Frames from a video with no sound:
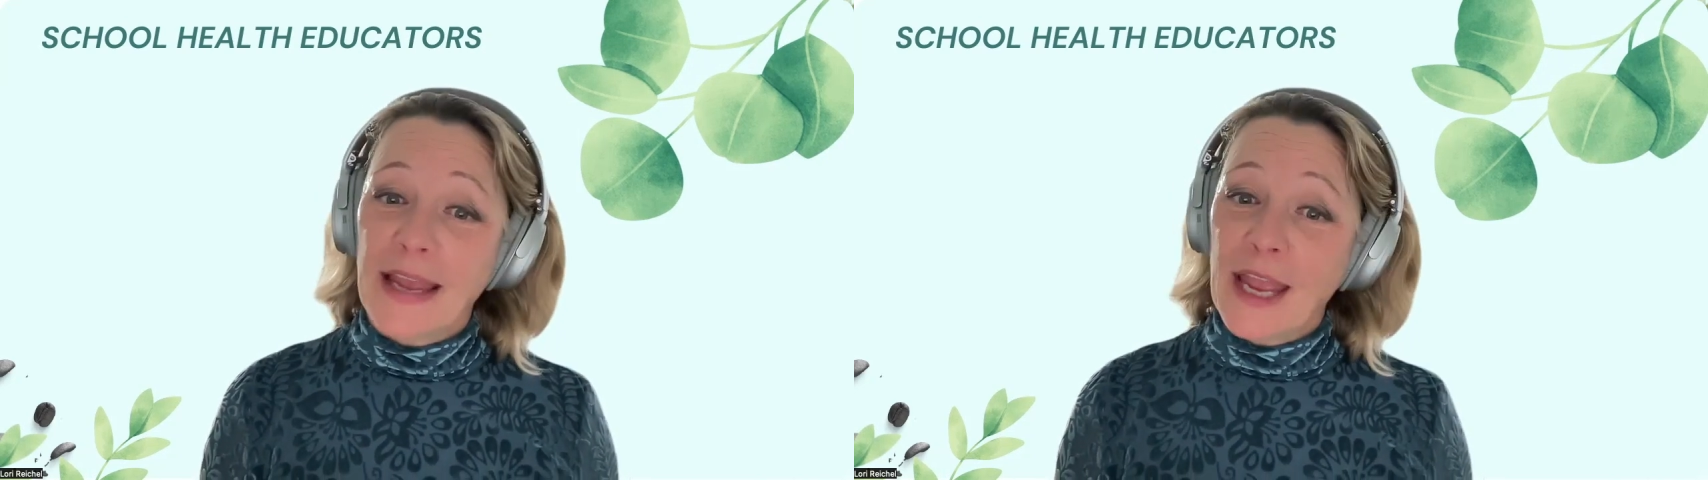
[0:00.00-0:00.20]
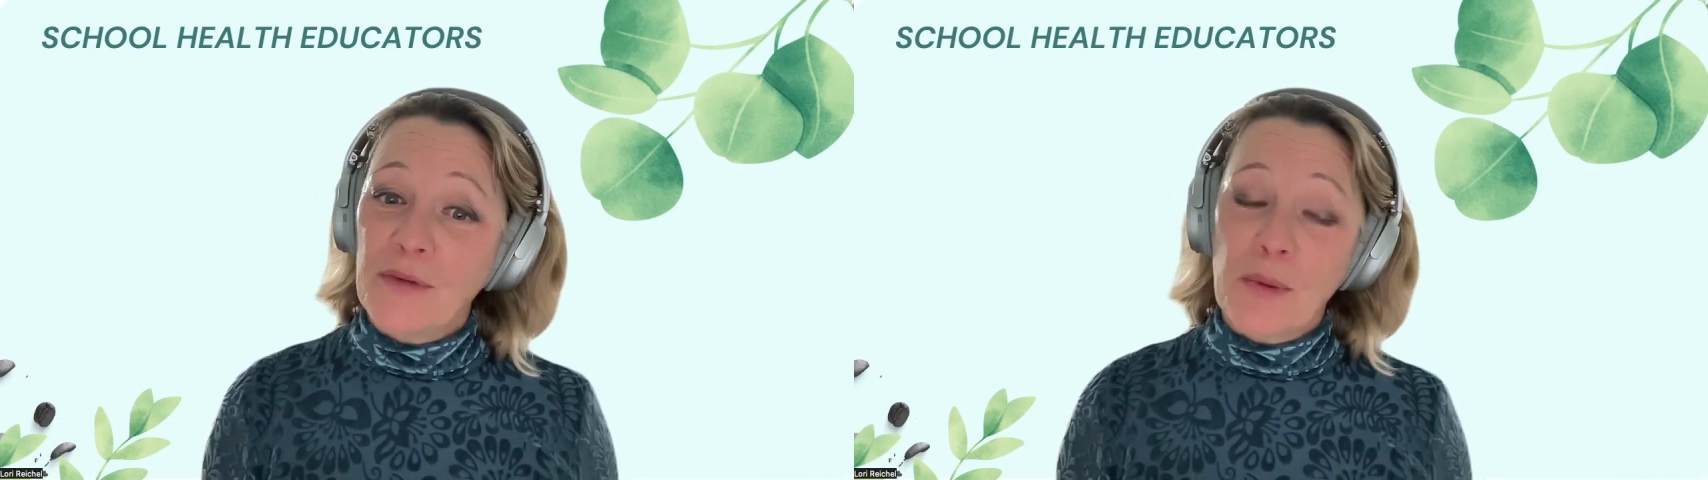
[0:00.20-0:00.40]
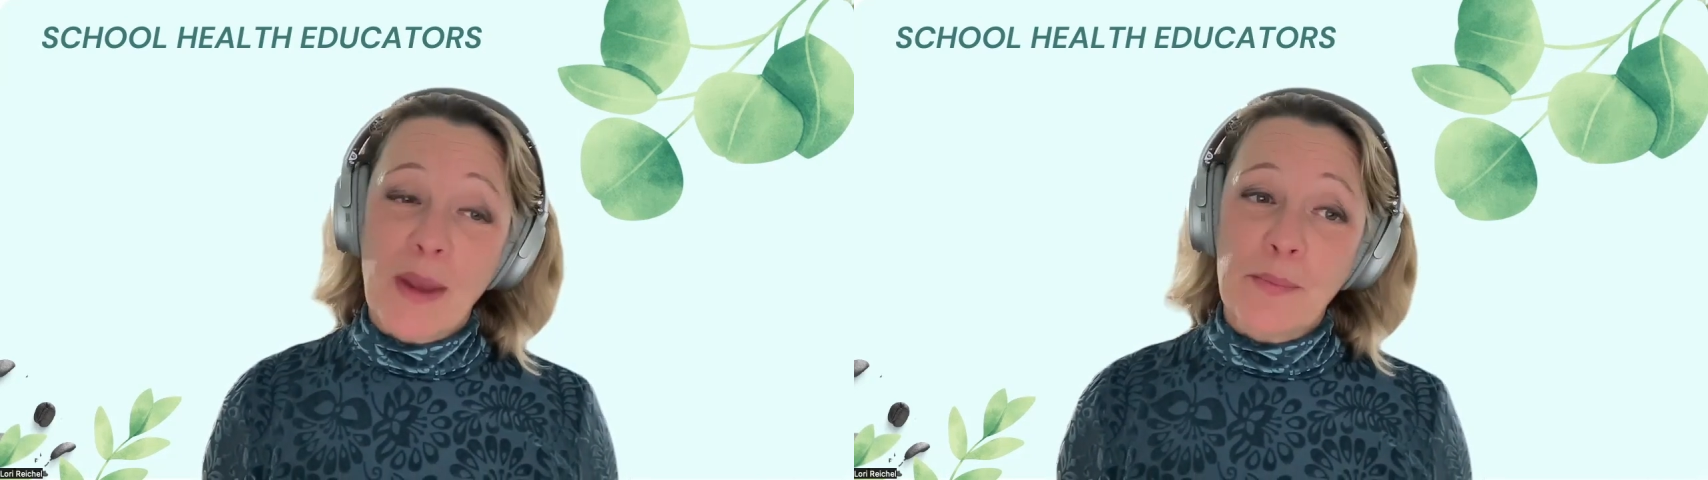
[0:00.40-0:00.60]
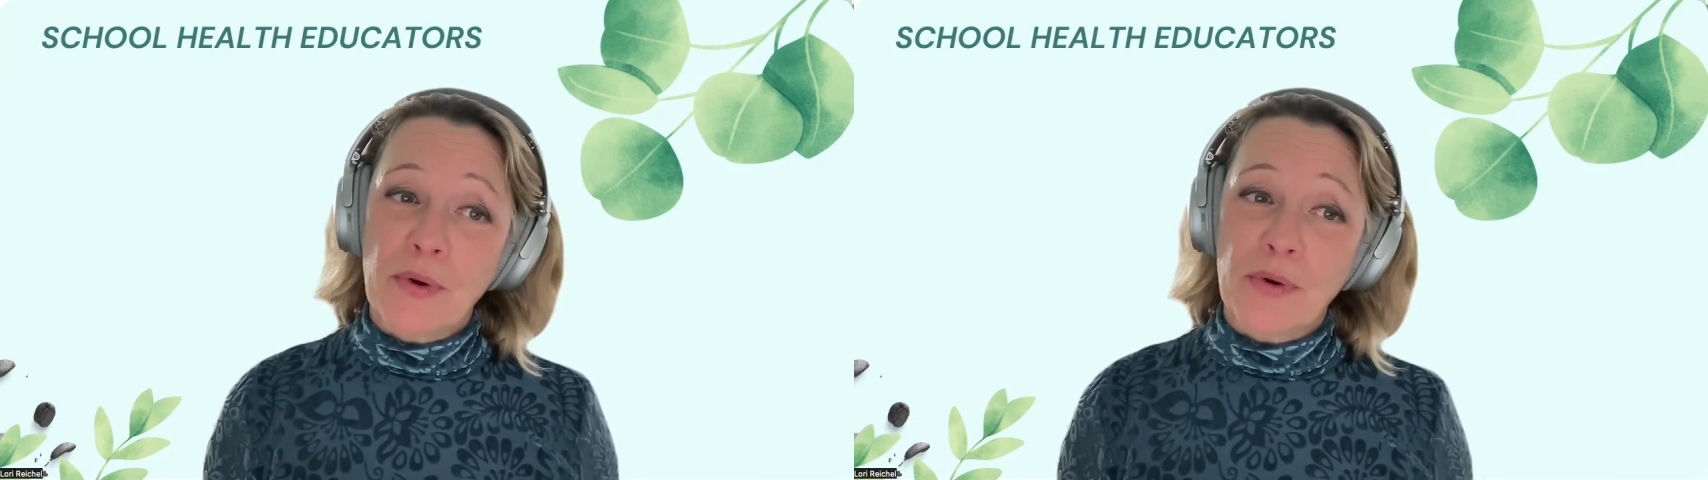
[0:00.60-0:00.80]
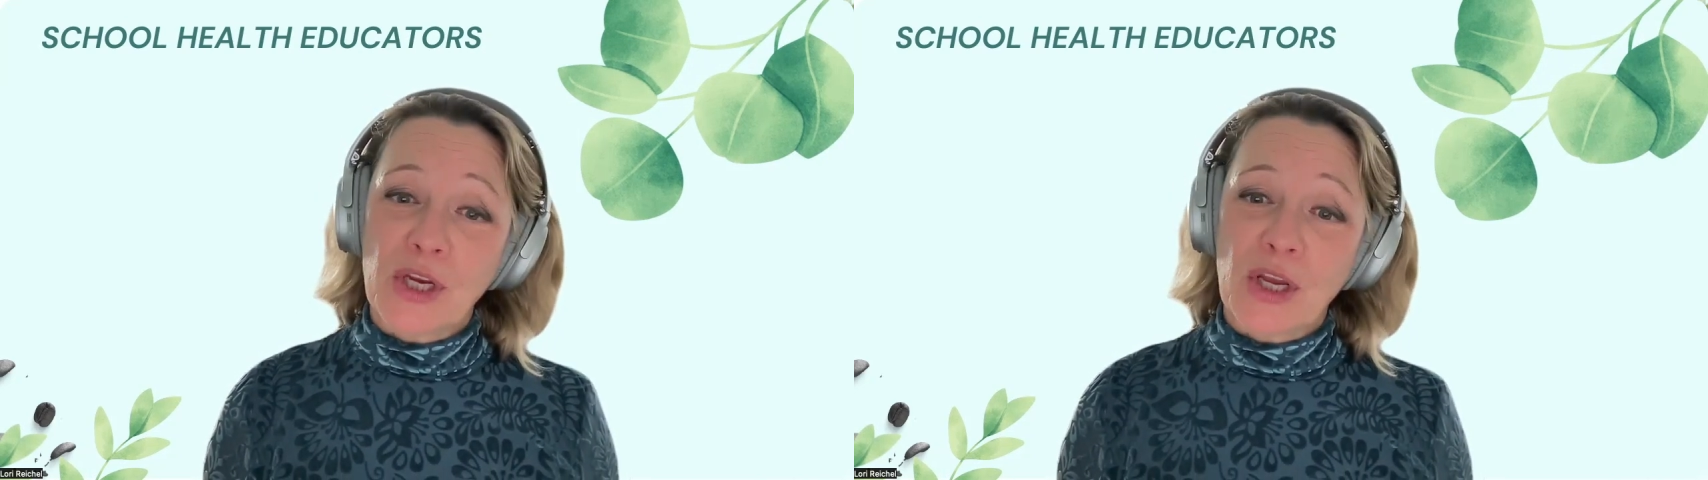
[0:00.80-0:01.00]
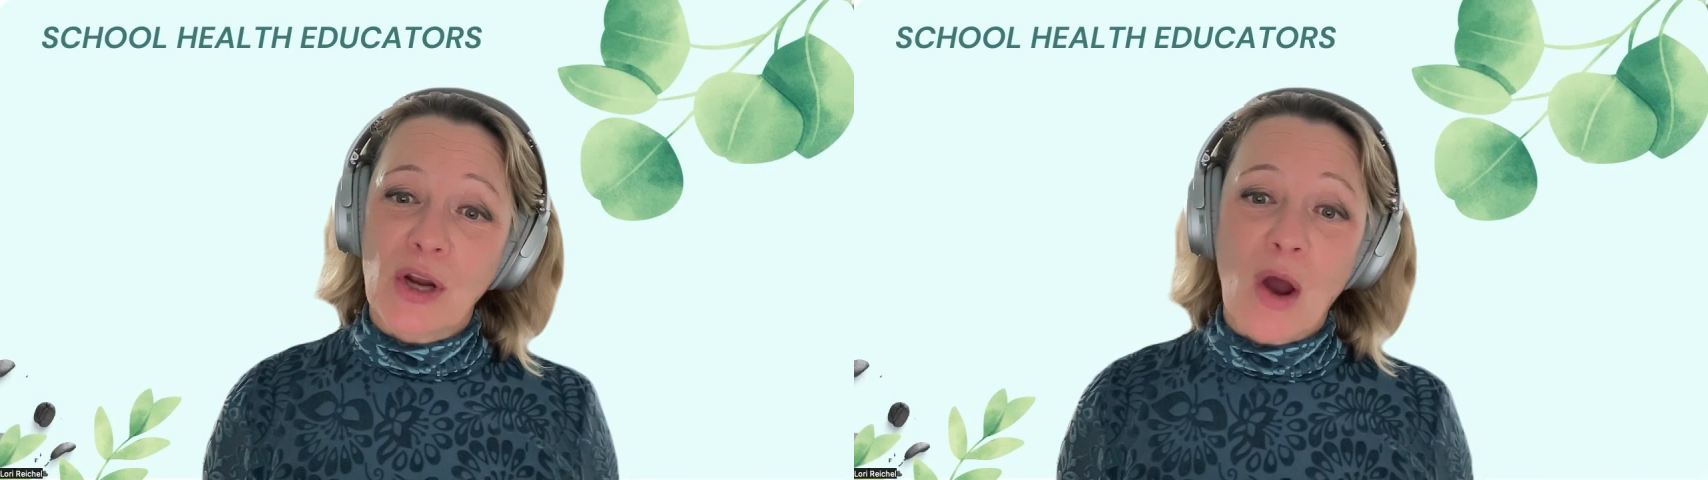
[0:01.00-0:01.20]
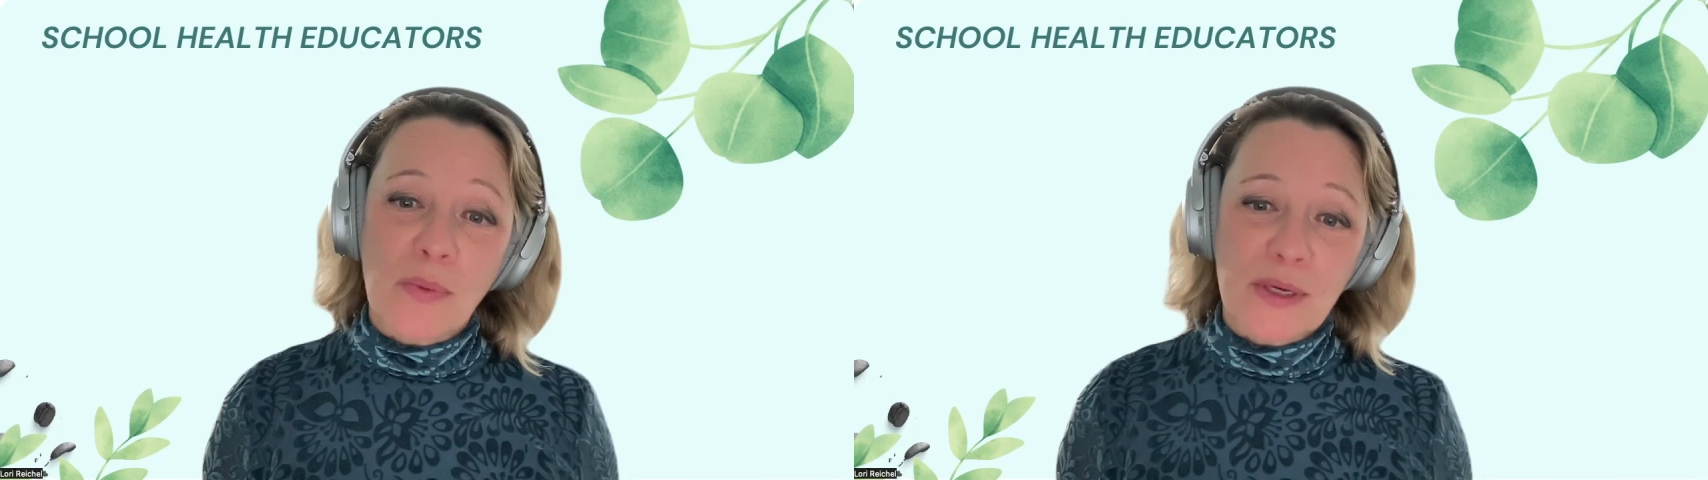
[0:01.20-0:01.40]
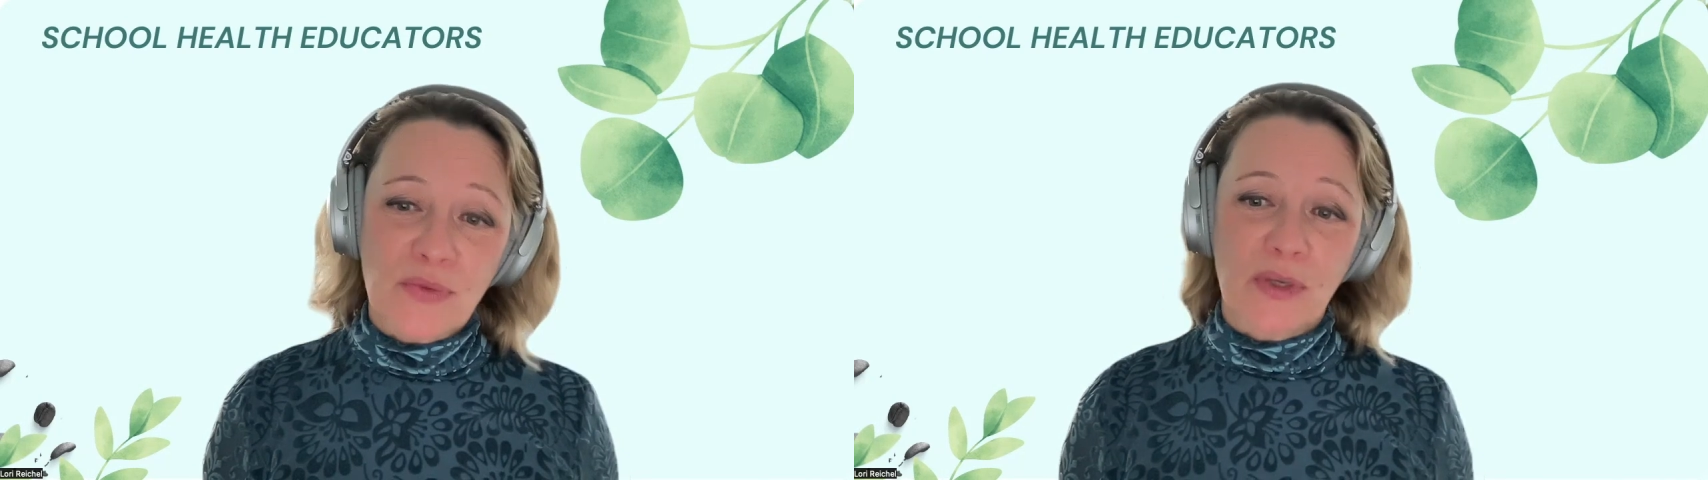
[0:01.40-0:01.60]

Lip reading: And remember, you can always